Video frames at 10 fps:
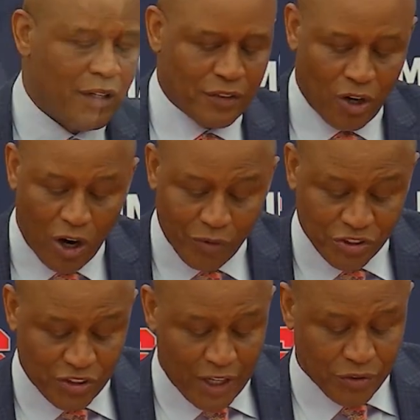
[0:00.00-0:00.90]
The Orange
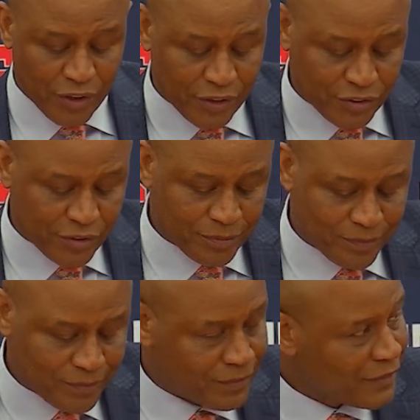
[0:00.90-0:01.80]
standard is
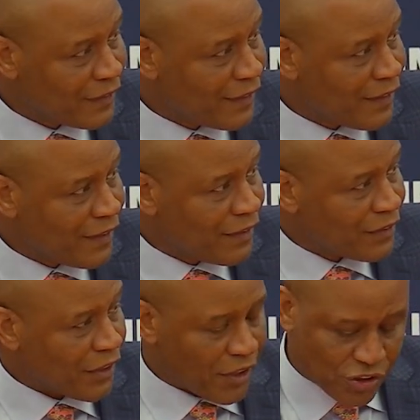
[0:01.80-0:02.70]

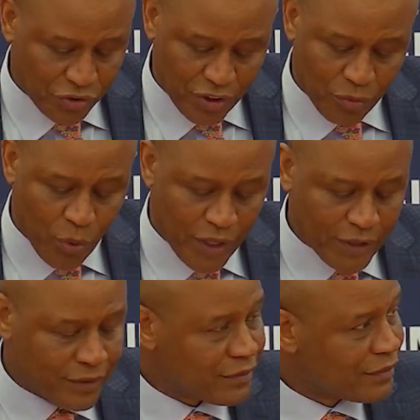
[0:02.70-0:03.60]
the history of
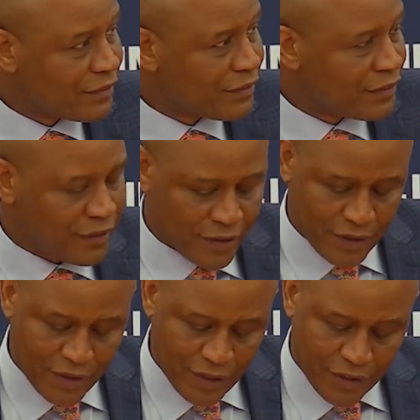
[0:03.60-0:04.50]
winning,
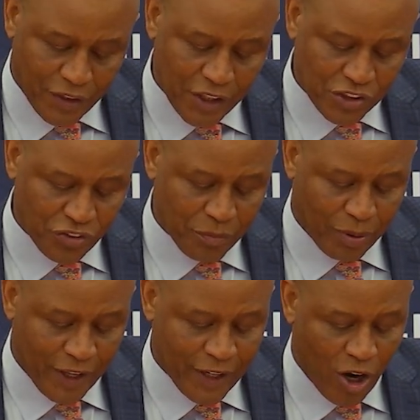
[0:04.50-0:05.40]
the history of
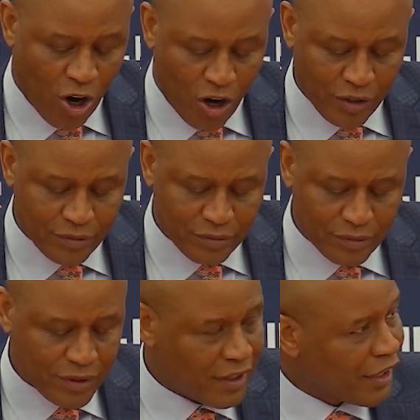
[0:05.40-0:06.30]
playing hard
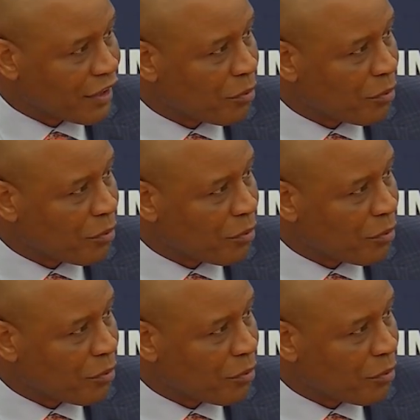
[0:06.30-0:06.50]
and